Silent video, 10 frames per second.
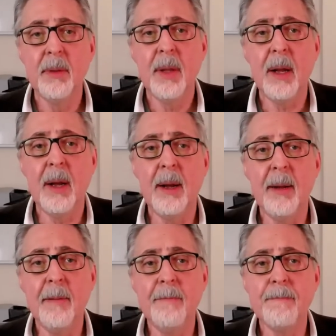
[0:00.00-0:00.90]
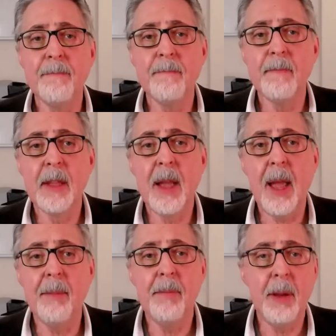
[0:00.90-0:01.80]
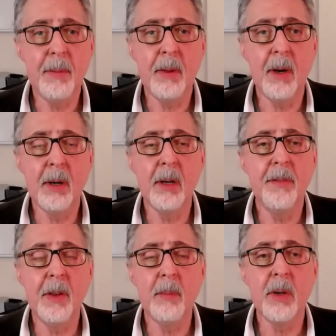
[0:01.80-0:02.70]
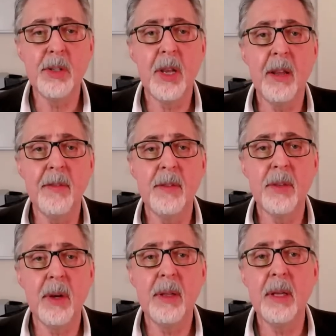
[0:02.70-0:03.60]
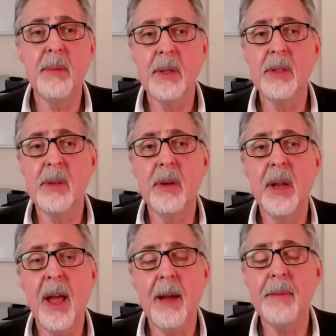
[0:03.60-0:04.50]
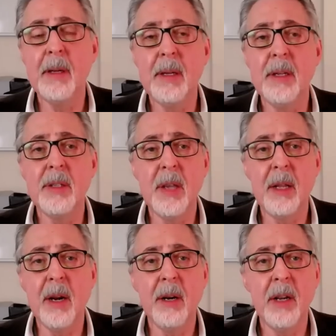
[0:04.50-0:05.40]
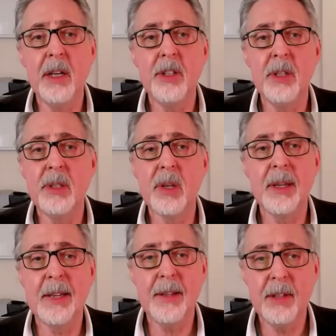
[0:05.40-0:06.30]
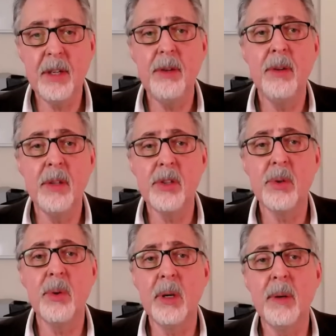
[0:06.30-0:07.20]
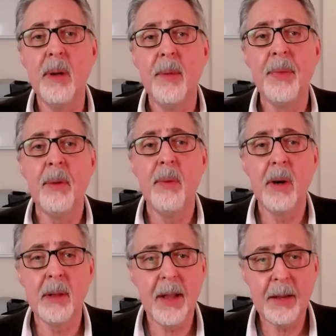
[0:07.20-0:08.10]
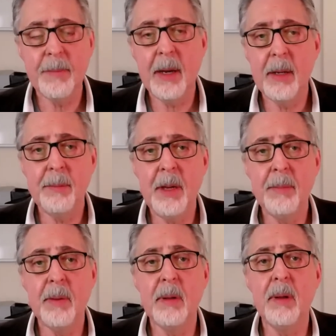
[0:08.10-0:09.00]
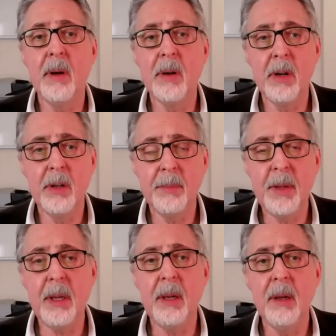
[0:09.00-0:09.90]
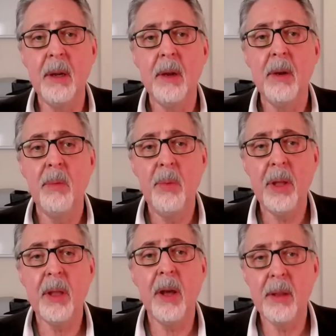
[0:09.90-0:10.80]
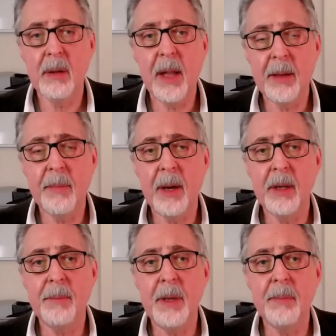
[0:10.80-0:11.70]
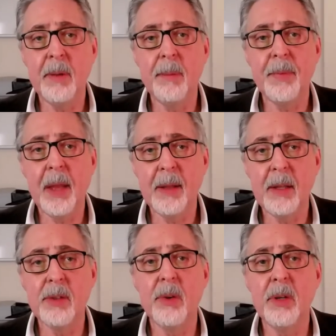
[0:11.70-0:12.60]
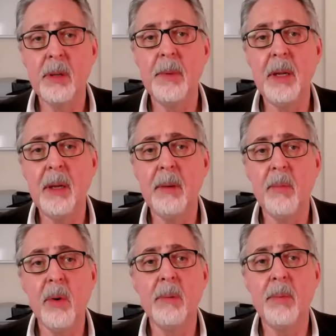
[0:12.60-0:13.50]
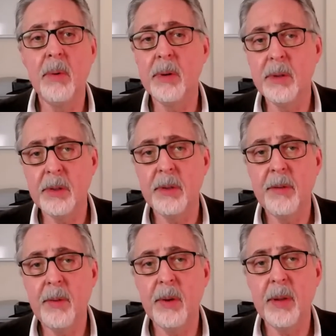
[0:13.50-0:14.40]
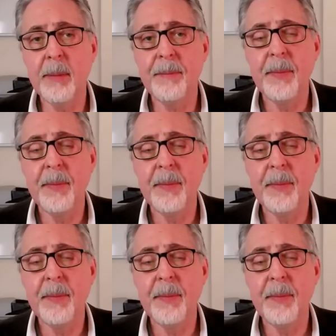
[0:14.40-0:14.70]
And people are going to feel more safe. So I think what's going to happen is that our nation is going to continue the sort where like-minded people are going to be with other like-minded people, and that's going to be more important for them.